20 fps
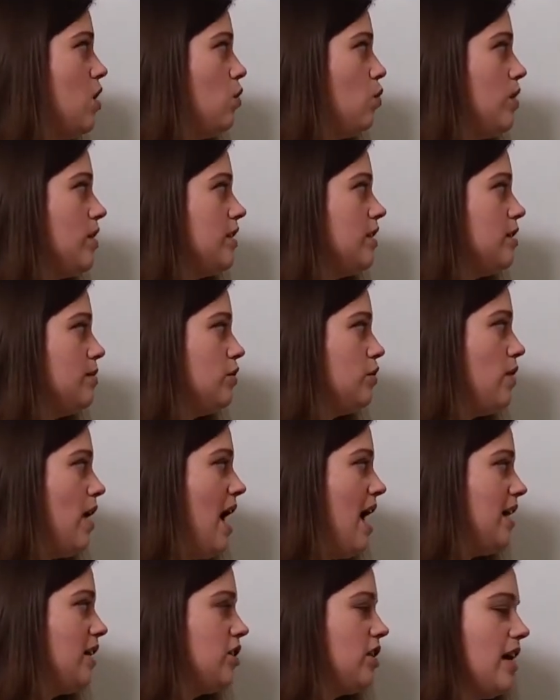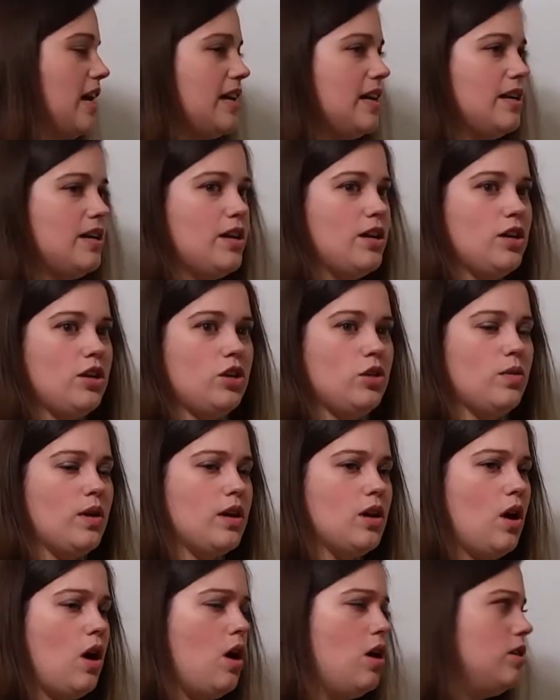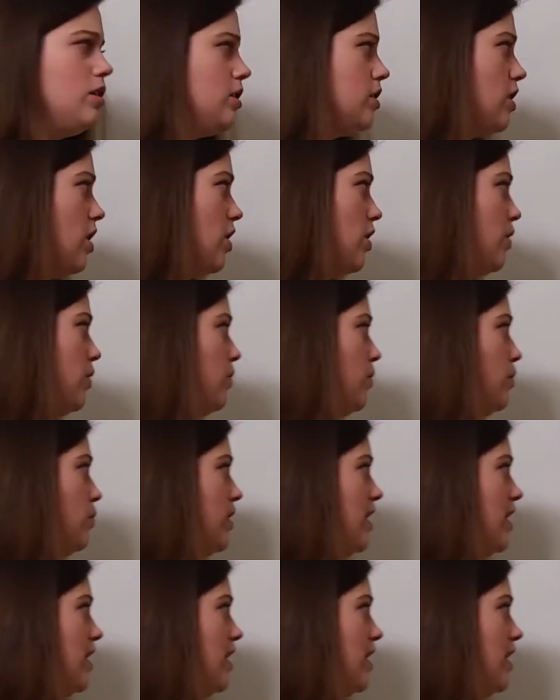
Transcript: With subtraction, you can also,